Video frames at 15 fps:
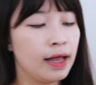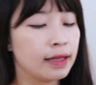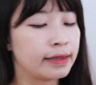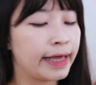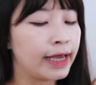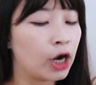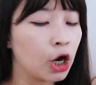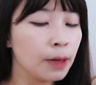
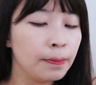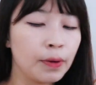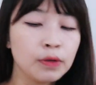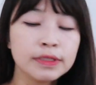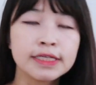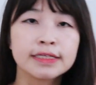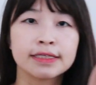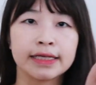They are
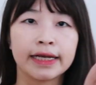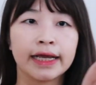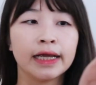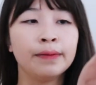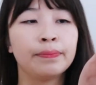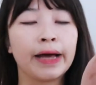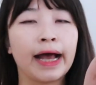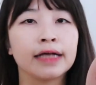both
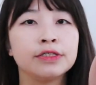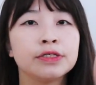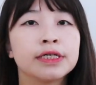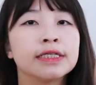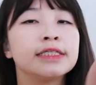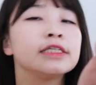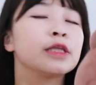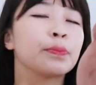sitting, but as you
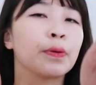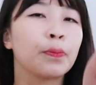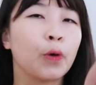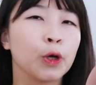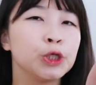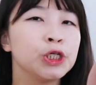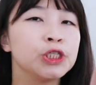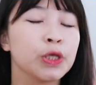can see, the
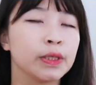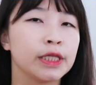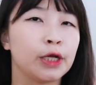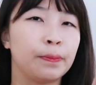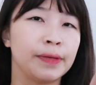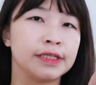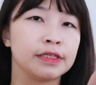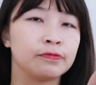proportions are a little
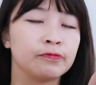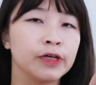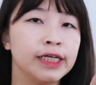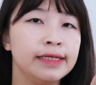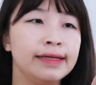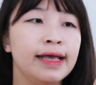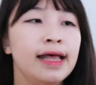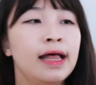bit
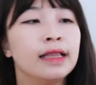different.